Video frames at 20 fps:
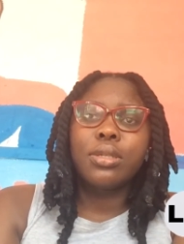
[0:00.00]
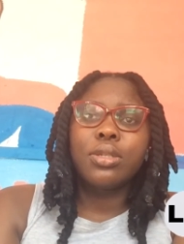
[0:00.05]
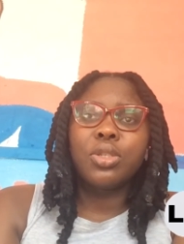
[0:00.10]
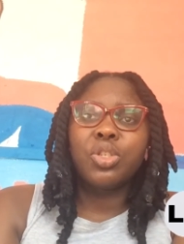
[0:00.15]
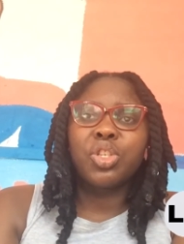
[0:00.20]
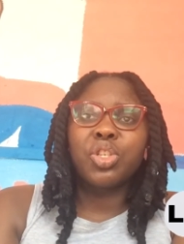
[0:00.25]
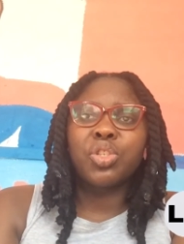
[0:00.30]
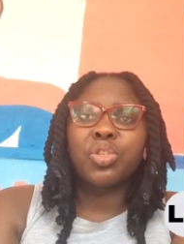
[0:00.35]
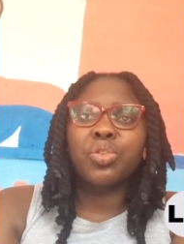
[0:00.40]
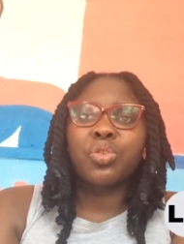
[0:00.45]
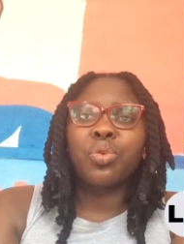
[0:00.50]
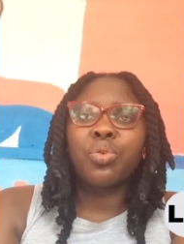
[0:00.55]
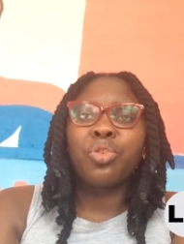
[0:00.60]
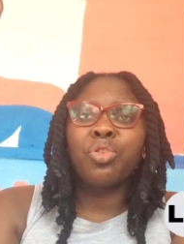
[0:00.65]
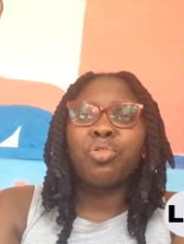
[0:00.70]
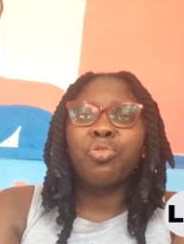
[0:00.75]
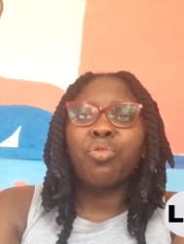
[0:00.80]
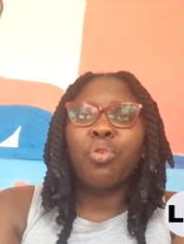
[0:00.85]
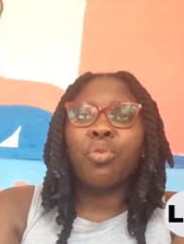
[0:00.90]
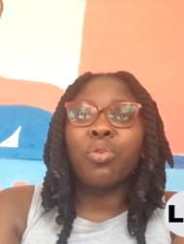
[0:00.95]
just so
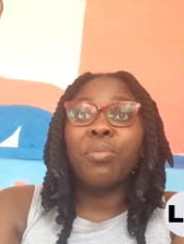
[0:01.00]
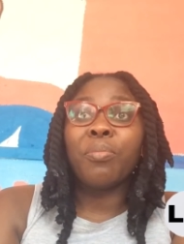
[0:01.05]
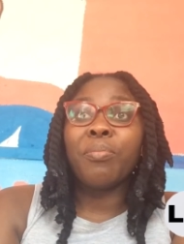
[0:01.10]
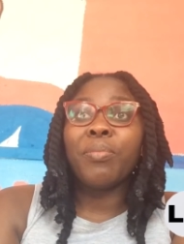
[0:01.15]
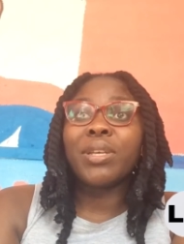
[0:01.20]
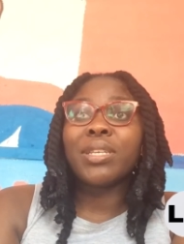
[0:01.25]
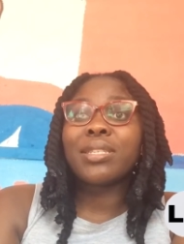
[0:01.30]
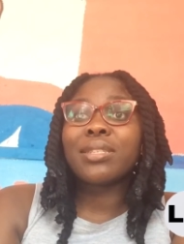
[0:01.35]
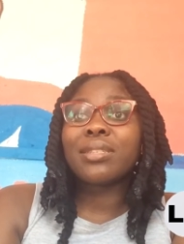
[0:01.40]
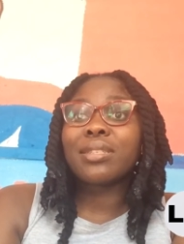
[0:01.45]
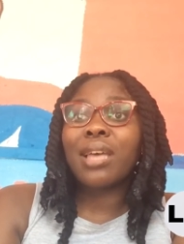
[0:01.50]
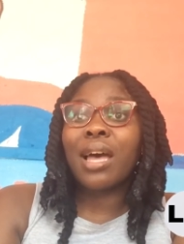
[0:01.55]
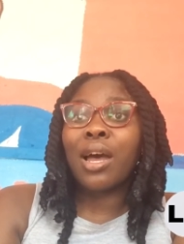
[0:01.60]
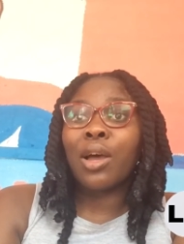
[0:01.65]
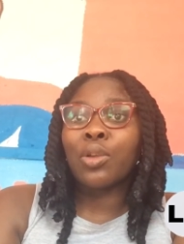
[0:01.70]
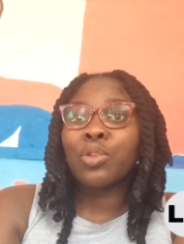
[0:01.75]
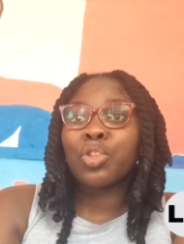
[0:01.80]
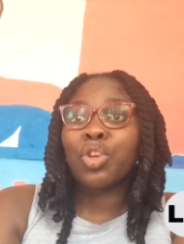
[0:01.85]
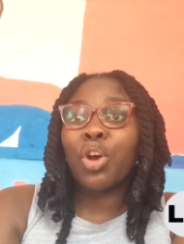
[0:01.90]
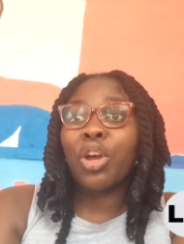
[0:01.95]
you don't miss
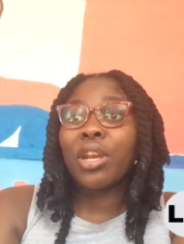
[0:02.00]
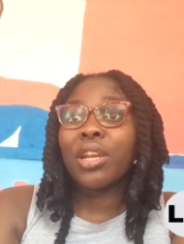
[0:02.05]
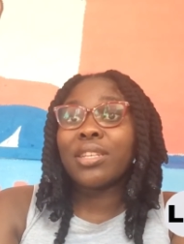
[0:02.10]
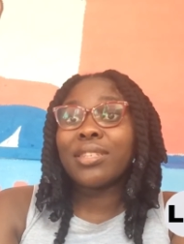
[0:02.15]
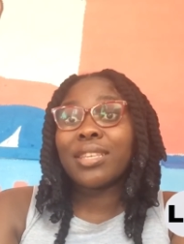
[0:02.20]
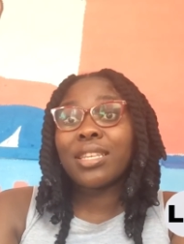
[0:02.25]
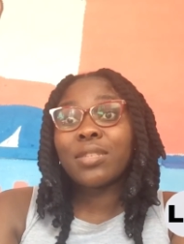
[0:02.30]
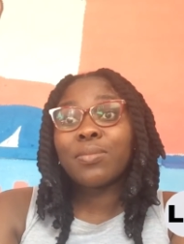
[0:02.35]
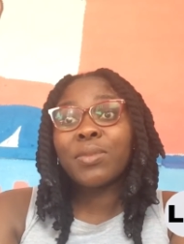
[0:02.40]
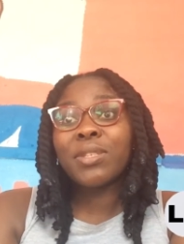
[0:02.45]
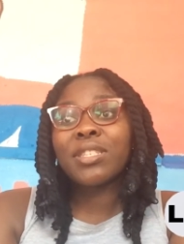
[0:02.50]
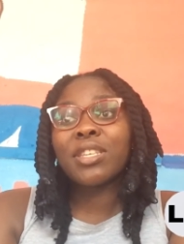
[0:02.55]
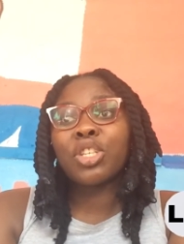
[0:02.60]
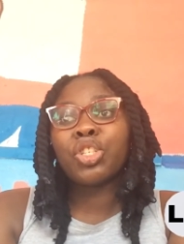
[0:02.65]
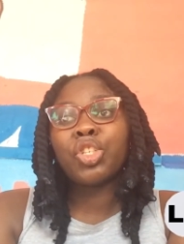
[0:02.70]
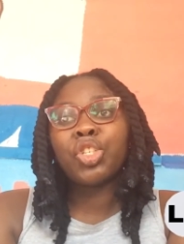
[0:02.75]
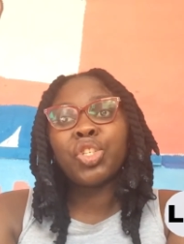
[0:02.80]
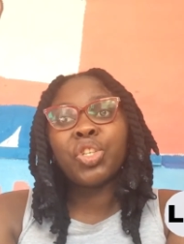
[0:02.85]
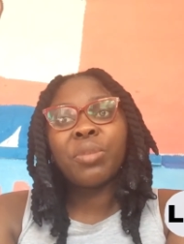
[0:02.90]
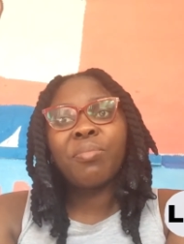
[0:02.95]
out on assessments that
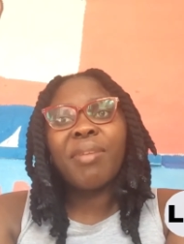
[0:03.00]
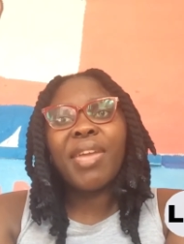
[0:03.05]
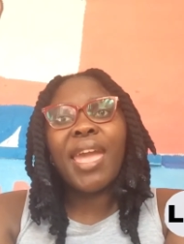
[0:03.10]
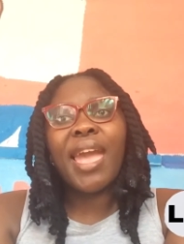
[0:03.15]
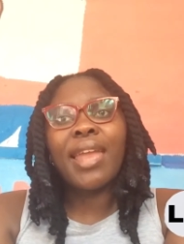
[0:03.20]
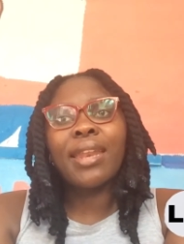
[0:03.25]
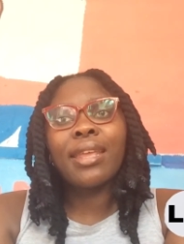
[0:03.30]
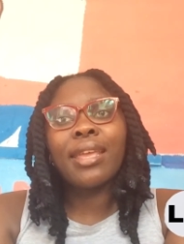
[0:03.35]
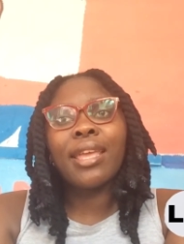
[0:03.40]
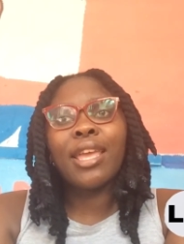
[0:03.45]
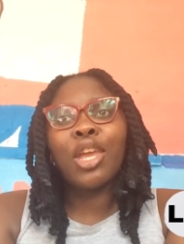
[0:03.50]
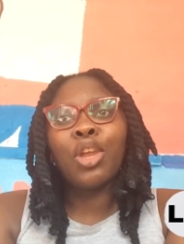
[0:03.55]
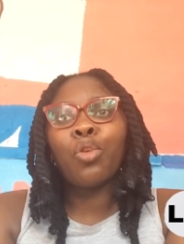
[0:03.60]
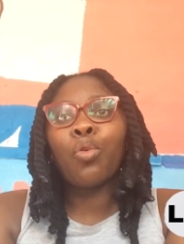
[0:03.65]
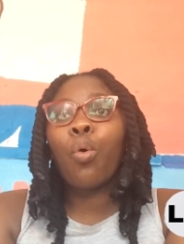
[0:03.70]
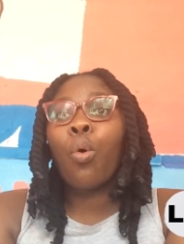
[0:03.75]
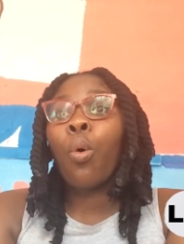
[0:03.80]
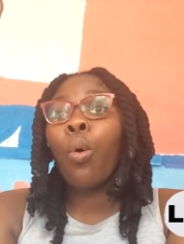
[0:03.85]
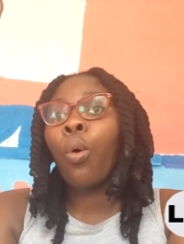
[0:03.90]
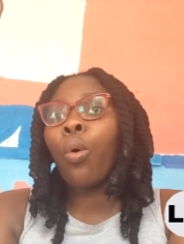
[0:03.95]
you should be handing in
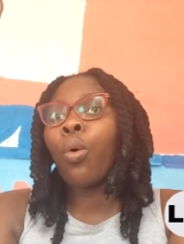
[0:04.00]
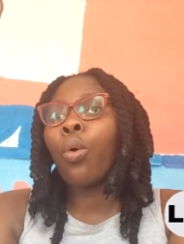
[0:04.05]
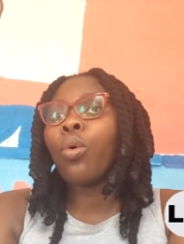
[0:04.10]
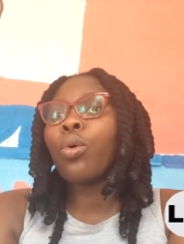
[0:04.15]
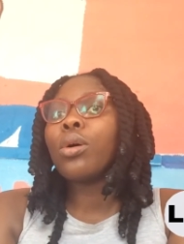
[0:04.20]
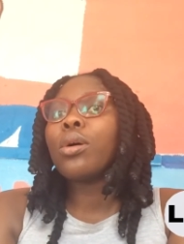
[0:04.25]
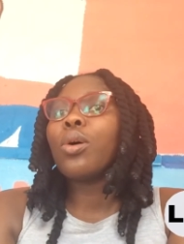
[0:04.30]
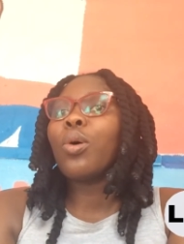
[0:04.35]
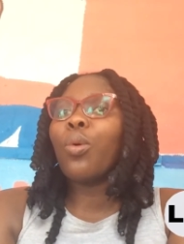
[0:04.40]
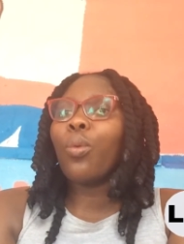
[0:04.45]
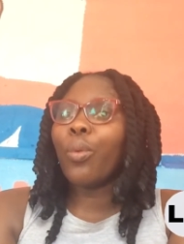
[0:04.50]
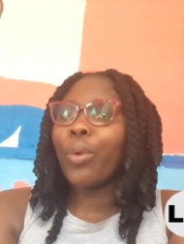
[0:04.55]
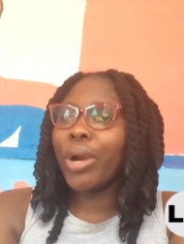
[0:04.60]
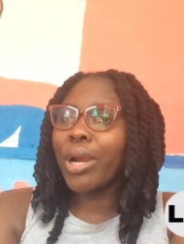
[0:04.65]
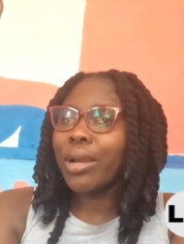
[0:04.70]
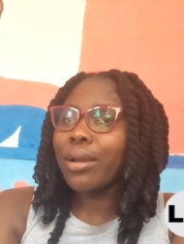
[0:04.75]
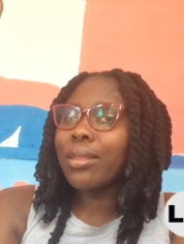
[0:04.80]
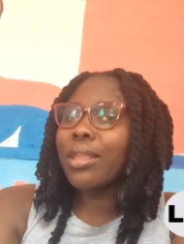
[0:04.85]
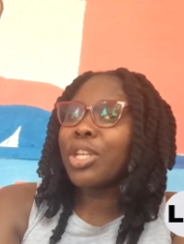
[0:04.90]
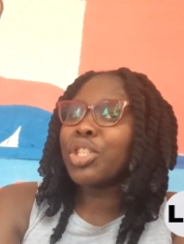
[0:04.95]
or
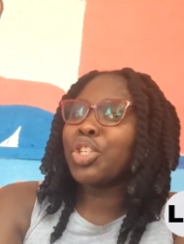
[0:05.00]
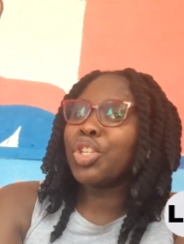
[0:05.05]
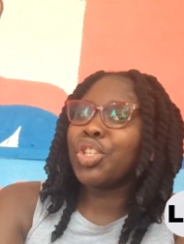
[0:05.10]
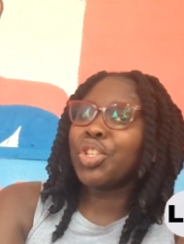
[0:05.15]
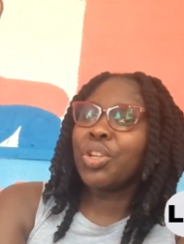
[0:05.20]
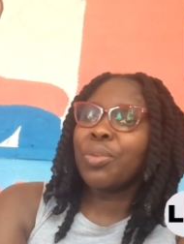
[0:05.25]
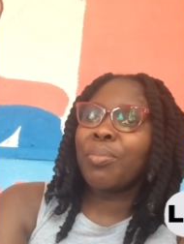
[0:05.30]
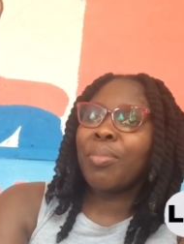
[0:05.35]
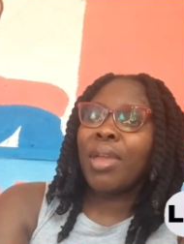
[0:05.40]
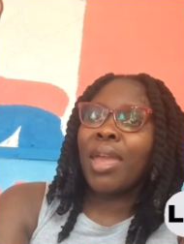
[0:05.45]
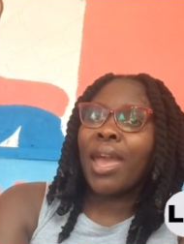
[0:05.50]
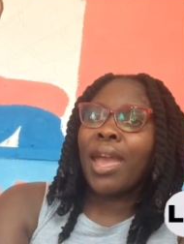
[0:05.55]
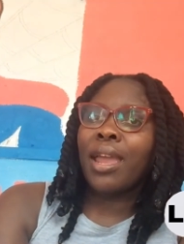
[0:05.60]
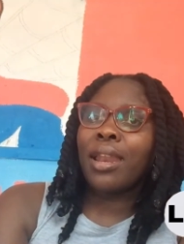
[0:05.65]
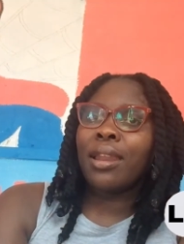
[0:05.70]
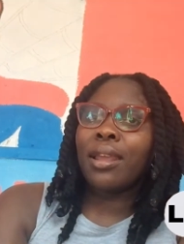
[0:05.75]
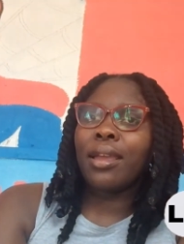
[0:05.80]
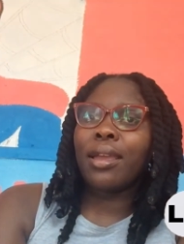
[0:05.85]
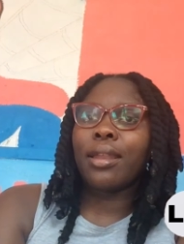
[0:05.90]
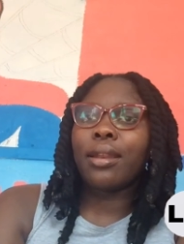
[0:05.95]
work that you should be
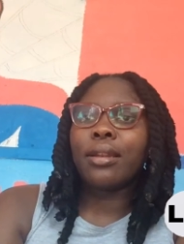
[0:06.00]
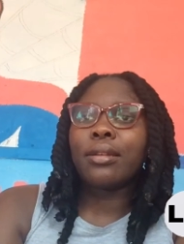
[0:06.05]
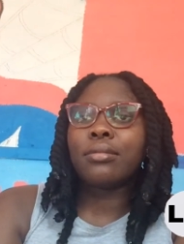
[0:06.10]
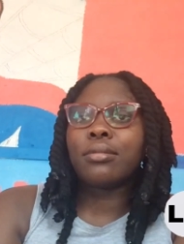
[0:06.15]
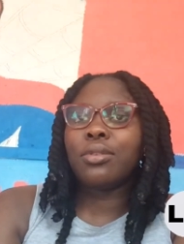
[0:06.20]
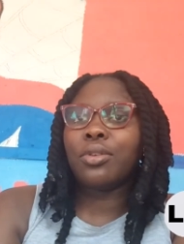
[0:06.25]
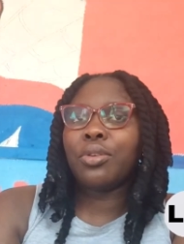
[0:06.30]
handing in,